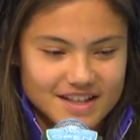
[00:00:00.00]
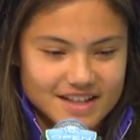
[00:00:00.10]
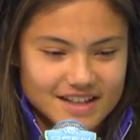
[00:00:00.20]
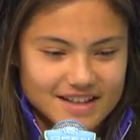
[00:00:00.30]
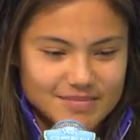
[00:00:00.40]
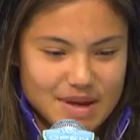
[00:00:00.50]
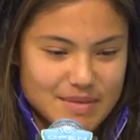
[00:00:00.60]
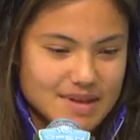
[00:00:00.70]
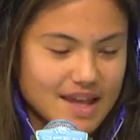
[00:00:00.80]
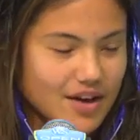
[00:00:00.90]

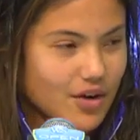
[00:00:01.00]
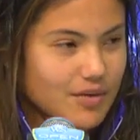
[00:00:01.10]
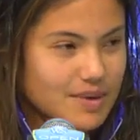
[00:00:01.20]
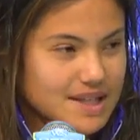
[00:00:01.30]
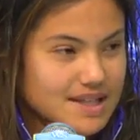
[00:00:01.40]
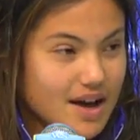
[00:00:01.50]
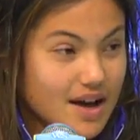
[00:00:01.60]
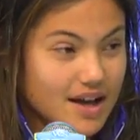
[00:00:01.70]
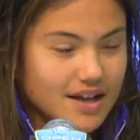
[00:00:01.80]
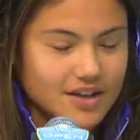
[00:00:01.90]
maybe they got a bit
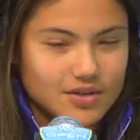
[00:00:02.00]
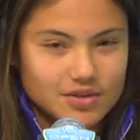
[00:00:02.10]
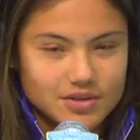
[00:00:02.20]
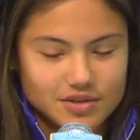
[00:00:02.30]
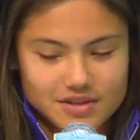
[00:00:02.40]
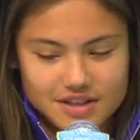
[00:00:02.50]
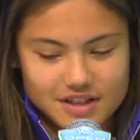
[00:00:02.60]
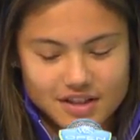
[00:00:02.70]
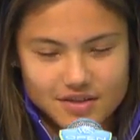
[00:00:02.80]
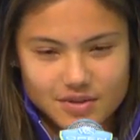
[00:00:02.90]
tight, or, you
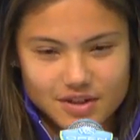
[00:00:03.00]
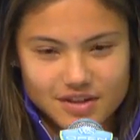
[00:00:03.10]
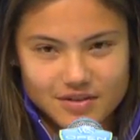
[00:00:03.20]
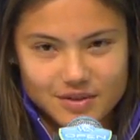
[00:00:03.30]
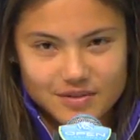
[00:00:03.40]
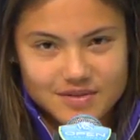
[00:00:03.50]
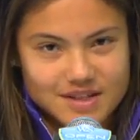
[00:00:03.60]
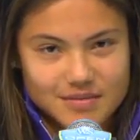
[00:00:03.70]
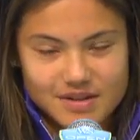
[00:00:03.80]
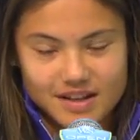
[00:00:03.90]
know, not
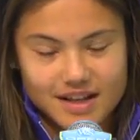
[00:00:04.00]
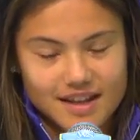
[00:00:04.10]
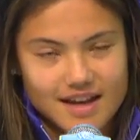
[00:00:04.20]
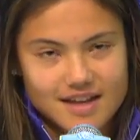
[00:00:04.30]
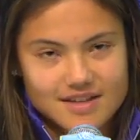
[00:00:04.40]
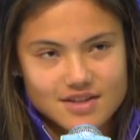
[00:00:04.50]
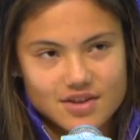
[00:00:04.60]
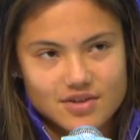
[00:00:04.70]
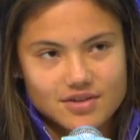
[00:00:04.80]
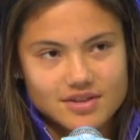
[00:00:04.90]
something like that.
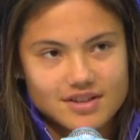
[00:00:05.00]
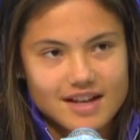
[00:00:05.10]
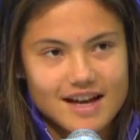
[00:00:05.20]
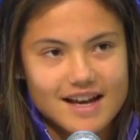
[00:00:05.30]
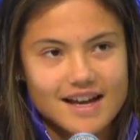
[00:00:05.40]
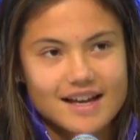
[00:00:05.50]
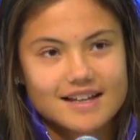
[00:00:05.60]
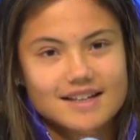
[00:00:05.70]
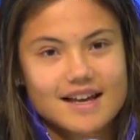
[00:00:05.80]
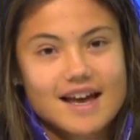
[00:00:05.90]
So
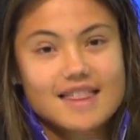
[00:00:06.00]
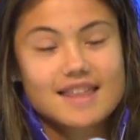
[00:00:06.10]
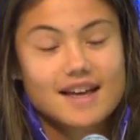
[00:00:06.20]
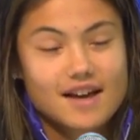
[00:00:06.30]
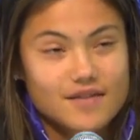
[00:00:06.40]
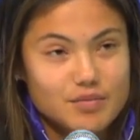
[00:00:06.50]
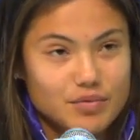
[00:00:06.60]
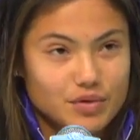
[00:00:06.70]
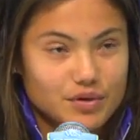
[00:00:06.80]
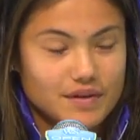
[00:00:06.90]
I think I've
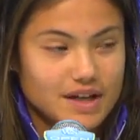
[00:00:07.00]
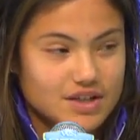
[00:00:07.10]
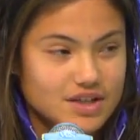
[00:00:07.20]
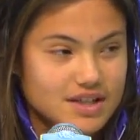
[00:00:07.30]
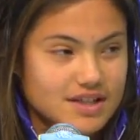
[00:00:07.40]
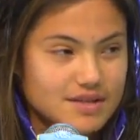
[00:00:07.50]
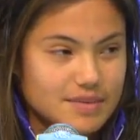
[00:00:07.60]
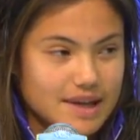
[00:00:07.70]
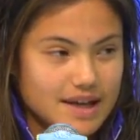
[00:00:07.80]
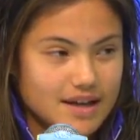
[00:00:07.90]
improved actually as a
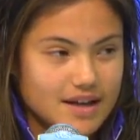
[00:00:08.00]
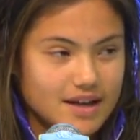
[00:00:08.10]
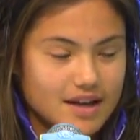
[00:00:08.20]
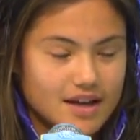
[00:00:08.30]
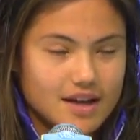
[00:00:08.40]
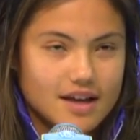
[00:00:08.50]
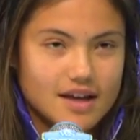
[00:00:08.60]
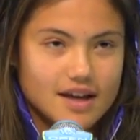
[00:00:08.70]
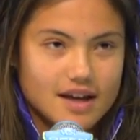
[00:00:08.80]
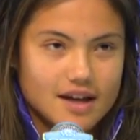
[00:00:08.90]
player.
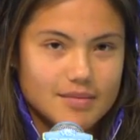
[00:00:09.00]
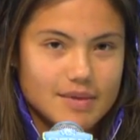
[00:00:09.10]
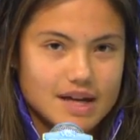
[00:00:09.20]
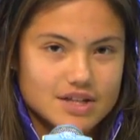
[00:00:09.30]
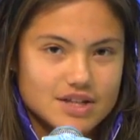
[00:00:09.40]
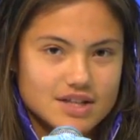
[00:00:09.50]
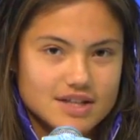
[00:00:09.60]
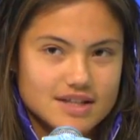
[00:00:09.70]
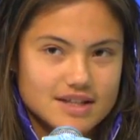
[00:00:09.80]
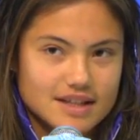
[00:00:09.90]
I
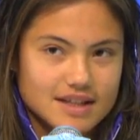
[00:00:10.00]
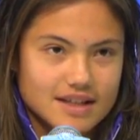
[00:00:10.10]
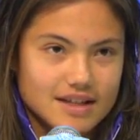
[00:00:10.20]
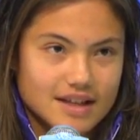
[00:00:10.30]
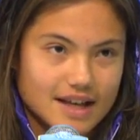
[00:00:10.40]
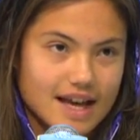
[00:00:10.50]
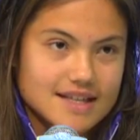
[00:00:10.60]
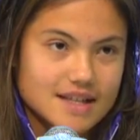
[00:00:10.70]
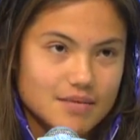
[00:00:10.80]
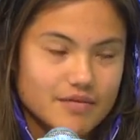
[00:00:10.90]
just, like,
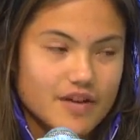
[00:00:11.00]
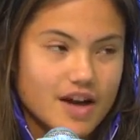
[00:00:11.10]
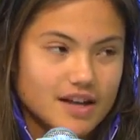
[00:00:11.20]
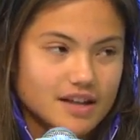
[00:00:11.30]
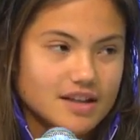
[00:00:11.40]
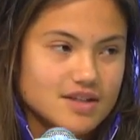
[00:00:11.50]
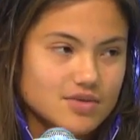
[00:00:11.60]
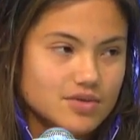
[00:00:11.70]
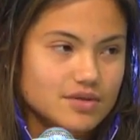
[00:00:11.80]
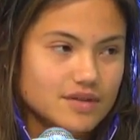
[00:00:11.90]
as I'm finding this
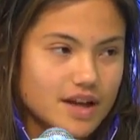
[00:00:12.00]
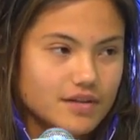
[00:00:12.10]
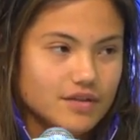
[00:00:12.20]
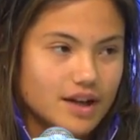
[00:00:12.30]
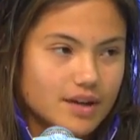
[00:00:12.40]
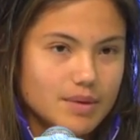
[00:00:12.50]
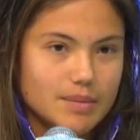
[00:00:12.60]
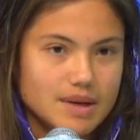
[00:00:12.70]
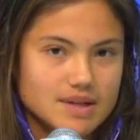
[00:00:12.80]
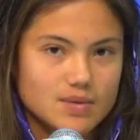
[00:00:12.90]
sort of like freedom in
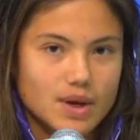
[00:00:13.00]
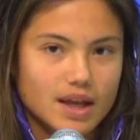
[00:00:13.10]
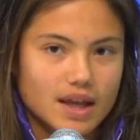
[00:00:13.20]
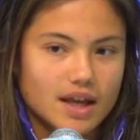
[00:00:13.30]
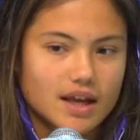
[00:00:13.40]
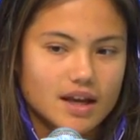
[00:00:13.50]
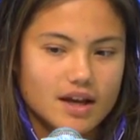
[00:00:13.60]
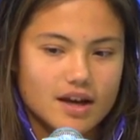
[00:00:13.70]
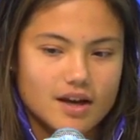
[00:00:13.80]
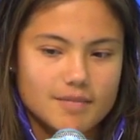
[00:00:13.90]
my swinging,
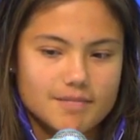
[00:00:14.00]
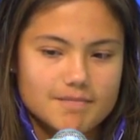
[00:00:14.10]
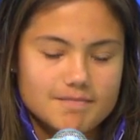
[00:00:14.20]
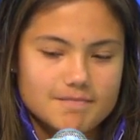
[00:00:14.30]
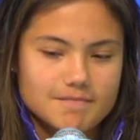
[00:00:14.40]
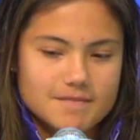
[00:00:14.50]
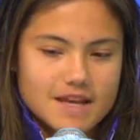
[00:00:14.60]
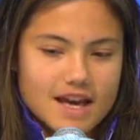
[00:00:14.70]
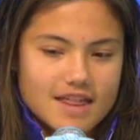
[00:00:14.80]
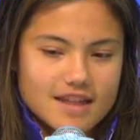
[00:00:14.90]

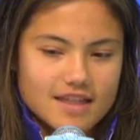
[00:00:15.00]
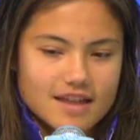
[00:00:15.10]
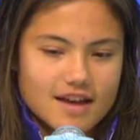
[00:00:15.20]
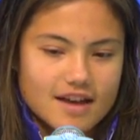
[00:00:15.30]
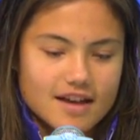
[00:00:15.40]
I think that